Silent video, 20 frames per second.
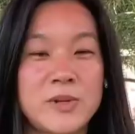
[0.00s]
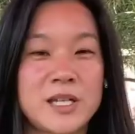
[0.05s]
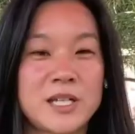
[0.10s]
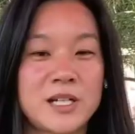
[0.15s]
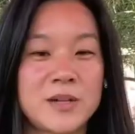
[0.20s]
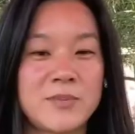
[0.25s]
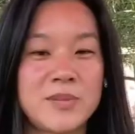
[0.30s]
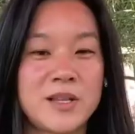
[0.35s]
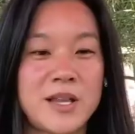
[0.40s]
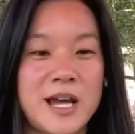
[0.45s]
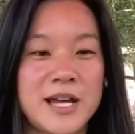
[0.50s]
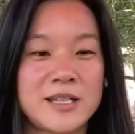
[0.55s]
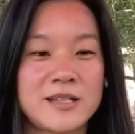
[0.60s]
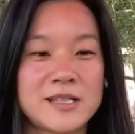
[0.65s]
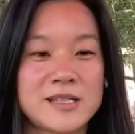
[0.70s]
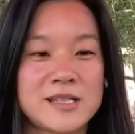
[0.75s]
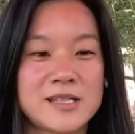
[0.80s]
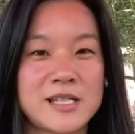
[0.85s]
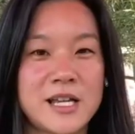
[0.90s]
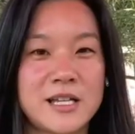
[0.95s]
we can apply
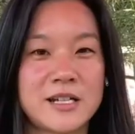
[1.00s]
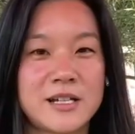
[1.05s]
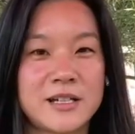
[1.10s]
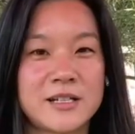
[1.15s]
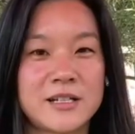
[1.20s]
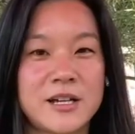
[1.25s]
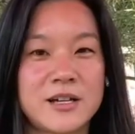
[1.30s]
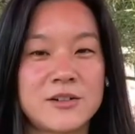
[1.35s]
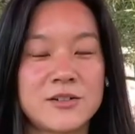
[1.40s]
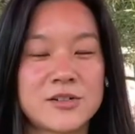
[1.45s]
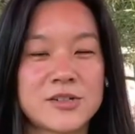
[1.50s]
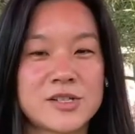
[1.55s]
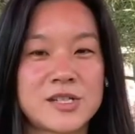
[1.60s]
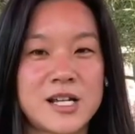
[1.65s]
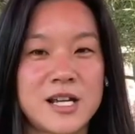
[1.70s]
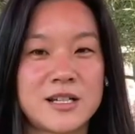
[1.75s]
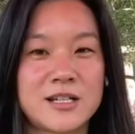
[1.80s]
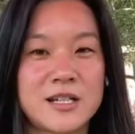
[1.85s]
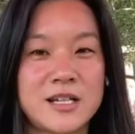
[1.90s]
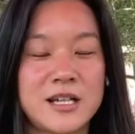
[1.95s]
this data in
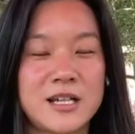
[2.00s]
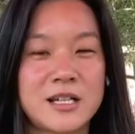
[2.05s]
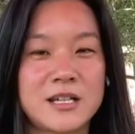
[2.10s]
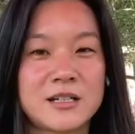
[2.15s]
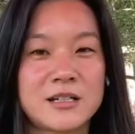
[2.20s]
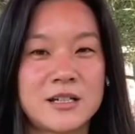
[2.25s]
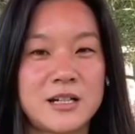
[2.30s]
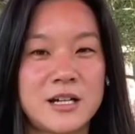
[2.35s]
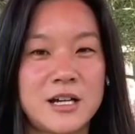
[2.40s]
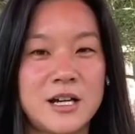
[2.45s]
understanding